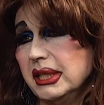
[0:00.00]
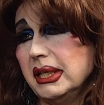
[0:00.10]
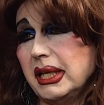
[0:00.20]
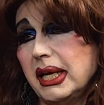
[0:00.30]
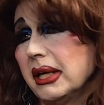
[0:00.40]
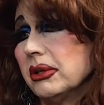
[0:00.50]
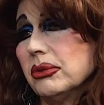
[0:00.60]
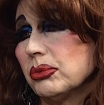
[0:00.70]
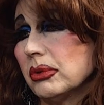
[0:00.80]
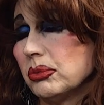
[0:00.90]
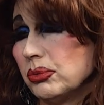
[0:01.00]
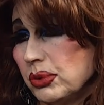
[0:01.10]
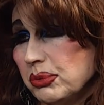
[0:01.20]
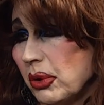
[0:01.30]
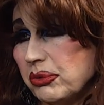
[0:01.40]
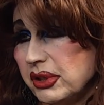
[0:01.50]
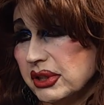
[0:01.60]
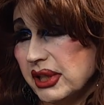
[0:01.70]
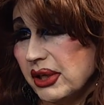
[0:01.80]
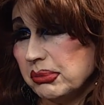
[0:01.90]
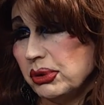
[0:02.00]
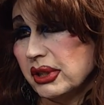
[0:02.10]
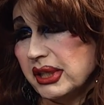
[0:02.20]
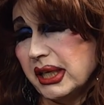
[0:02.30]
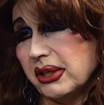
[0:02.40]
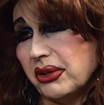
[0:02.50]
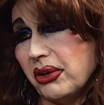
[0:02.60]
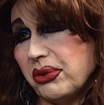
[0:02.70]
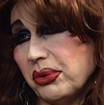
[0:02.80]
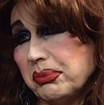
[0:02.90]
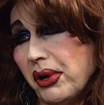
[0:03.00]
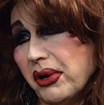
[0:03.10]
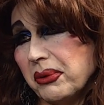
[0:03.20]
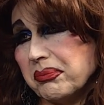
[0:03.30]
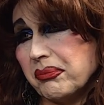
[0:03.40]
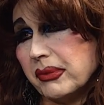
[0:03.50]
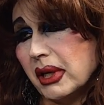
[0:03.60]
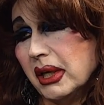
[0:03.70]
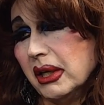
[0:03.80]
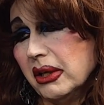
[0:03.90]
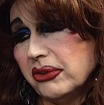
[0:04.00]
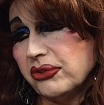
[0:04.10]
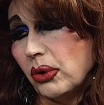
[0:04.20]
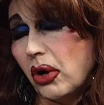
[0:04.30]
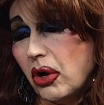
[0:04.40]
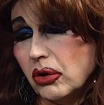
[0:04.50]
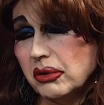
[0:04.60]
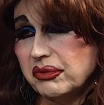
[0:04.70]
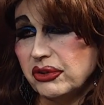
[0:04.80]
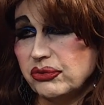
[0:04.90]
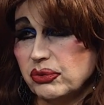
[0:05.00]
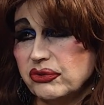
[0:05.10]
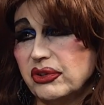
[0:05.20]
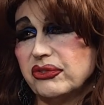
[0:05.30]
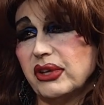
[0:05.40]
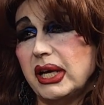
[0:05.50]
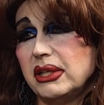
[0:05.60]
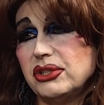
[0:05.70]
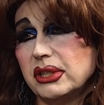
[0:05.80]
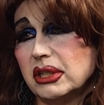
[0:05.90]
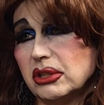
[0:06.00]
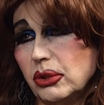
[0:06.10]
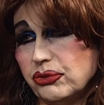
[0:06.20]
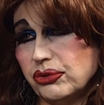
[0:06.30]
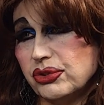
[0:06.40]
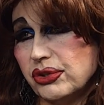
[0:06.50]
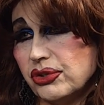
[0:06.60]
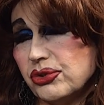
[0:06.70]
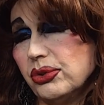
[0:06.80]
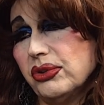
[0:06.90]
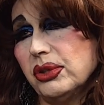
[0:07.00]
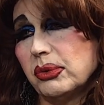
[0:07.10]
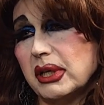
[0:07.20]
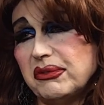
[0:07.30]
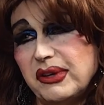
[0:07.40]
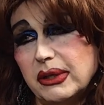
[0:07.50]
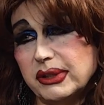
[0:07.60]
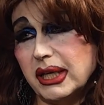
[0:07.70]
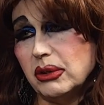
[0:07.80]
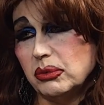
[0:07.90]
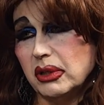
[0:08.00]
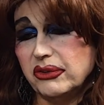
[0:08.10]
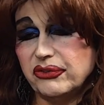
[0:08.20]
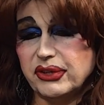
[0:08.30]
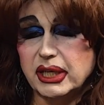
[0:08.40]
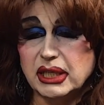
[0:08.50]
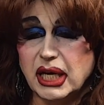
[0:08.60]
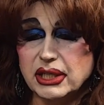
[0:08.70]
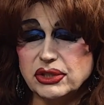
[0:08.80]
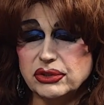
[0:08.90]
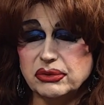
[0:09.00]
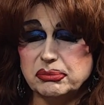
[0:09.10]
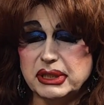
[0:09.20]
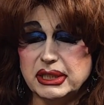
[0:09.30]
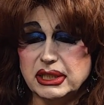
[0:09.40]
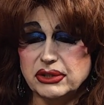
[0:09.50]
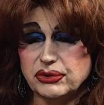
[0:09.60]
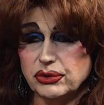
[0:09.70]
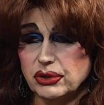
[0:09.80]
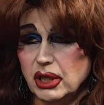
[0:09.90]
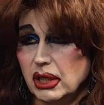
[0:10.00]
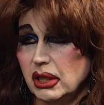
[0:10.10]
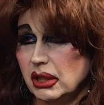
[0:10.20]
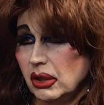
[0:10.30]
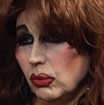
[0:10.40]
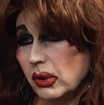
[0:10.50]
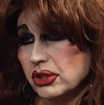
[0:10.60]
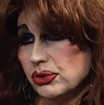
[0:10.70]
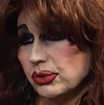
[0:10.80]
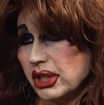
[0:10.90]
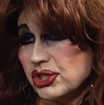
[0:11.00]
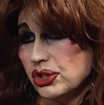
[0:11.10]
and rewrote the entire book and added the third part. So all of this was designed to get closer to the truth. And what I found out was that I couldn't be either one direction